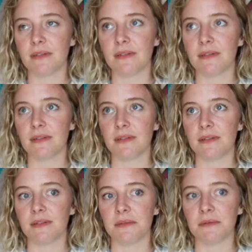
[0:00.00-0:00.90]

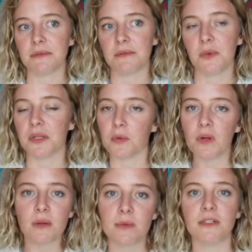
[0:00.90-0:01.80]
with a
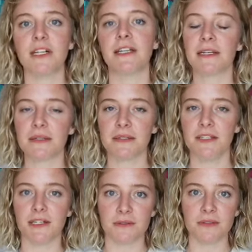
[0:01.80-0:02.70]
quibbler in it. Like,
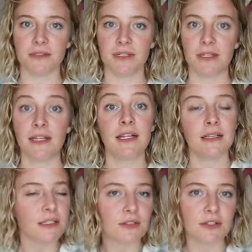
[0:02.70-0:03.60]
you know,
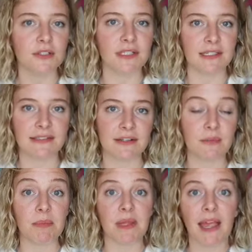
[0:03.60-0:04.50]
little nerd things that'll
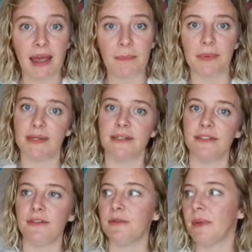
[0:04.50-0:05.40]
make me happy
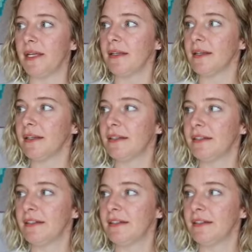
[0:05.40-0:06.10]
to make.